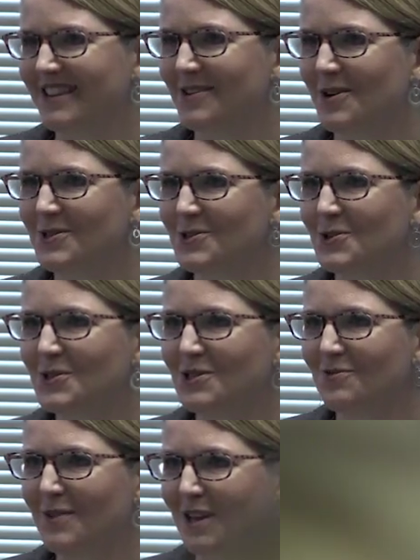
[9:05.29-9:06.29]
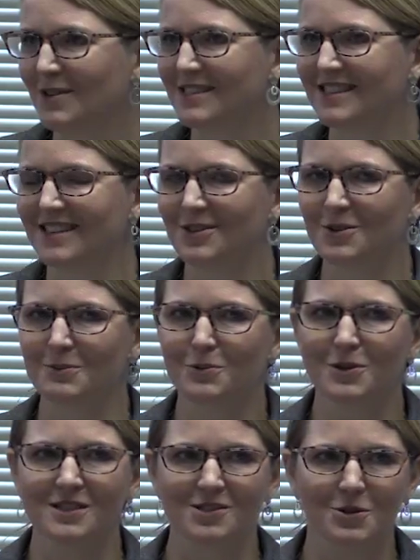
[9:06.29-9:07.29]
There are all sorts of benefits that you can
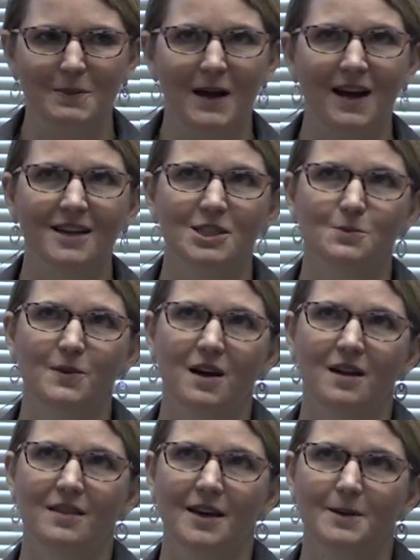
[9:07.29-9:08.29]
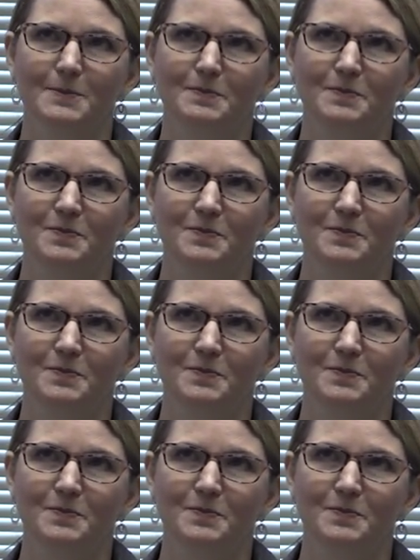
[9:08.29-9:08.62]
put into a package beyond that.